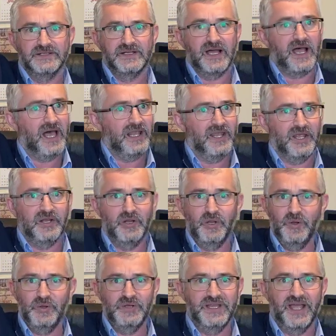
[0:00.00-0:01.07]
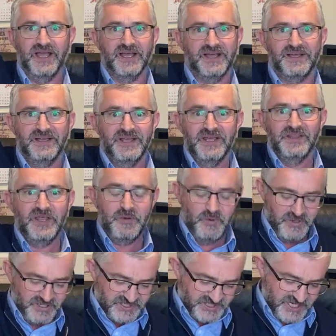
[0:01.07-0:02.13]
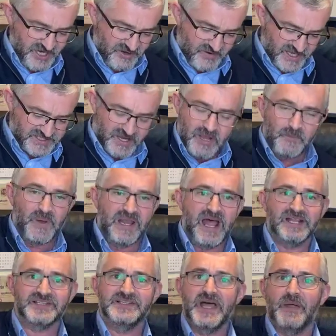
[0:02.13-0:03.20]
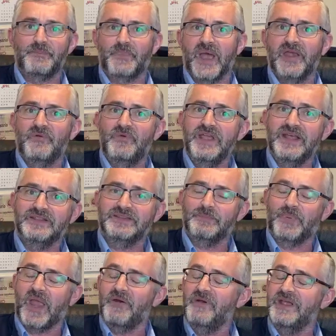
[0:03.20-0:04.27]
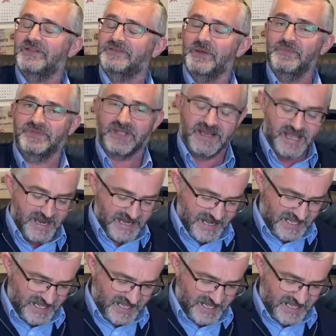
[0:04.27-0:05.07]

Hallelujah. They would have seen a resurrection. But let's not berate them tonight.